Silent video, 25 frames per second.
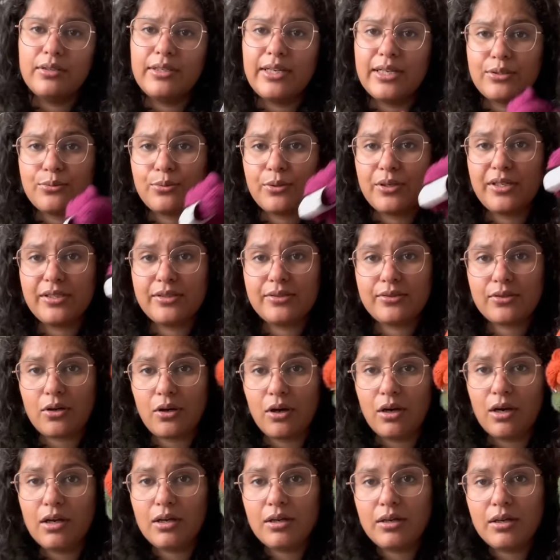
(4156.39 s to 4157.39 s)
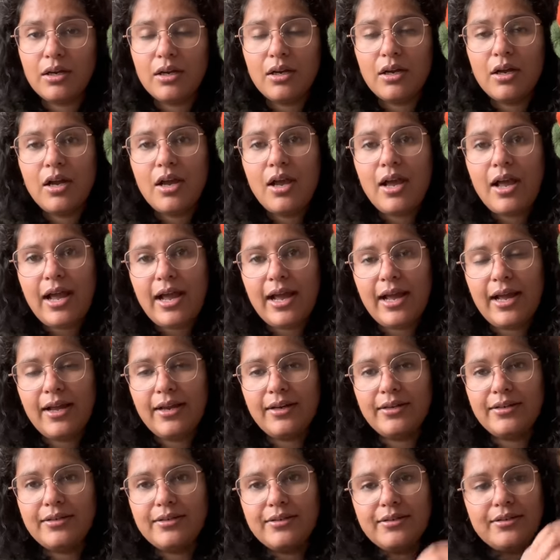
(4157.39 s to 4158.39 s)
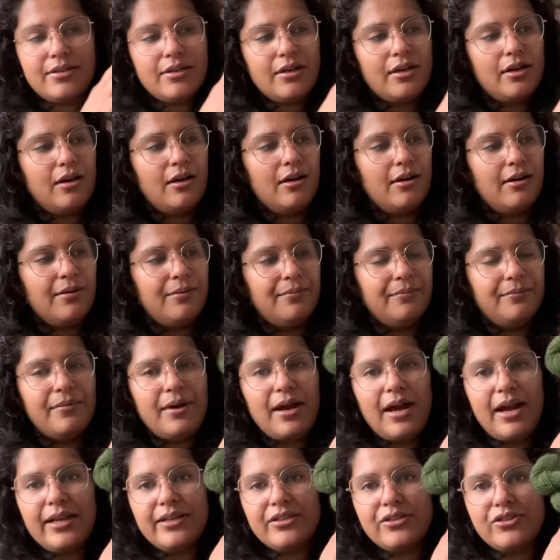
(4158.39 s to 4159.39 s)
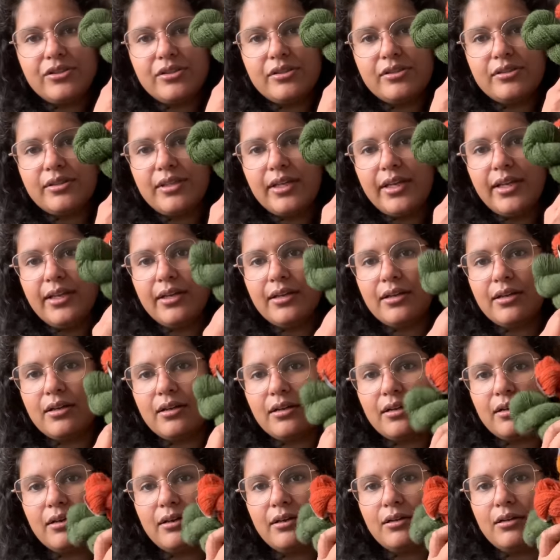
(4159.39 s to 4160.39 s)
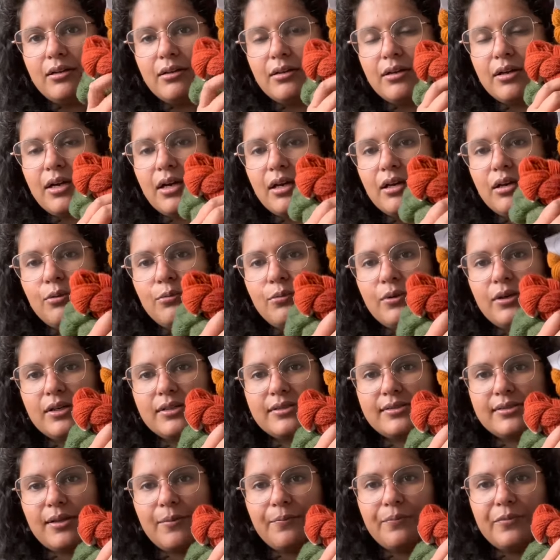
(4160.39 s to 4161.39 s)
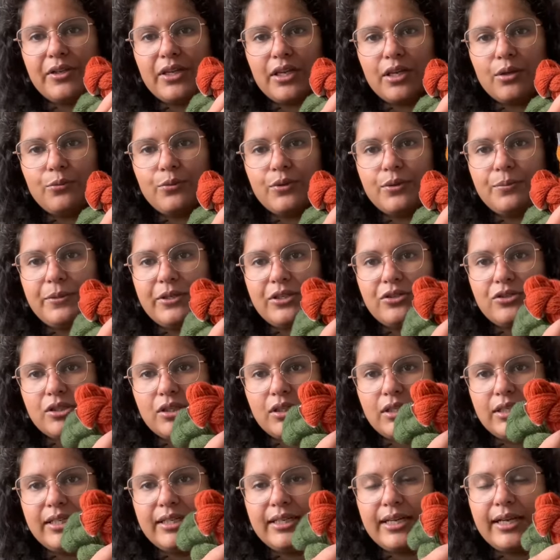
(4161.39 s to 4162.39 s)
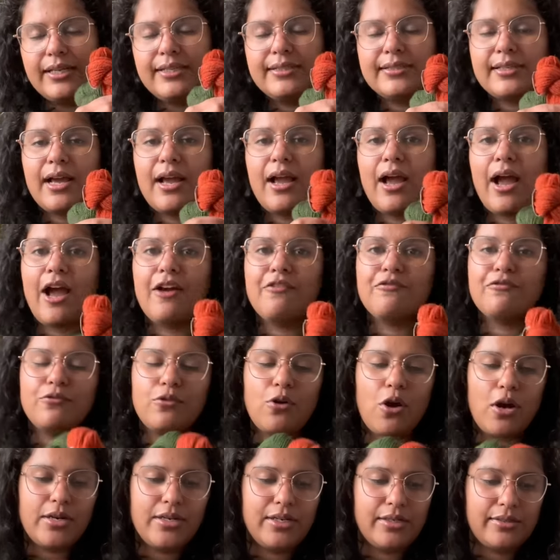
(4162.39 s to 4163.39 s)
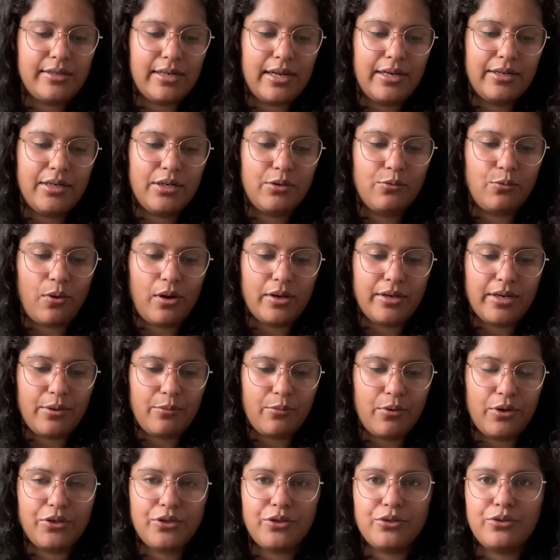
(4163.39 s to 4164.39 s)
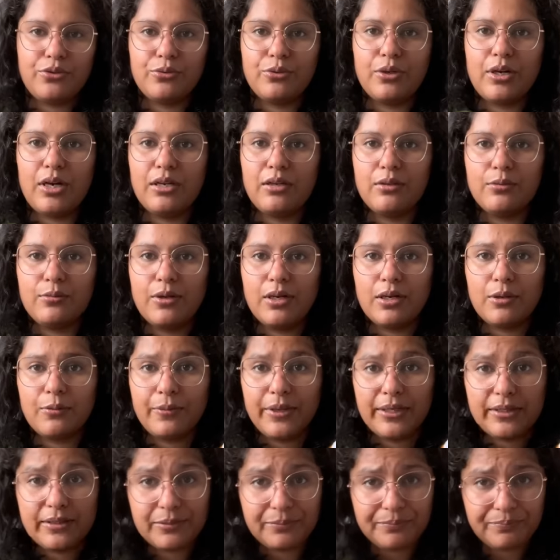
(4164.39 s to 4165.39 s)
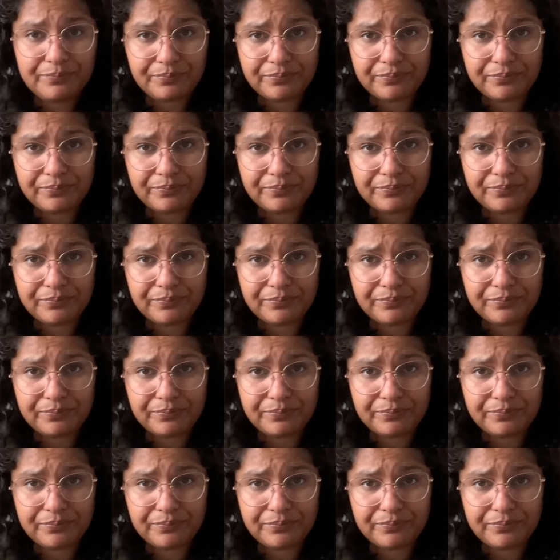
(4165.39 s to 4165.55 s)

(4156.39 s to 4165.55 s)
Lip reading: That's what it's called. And I just think color work something would be really nice. I have not decided what I want to do color work with.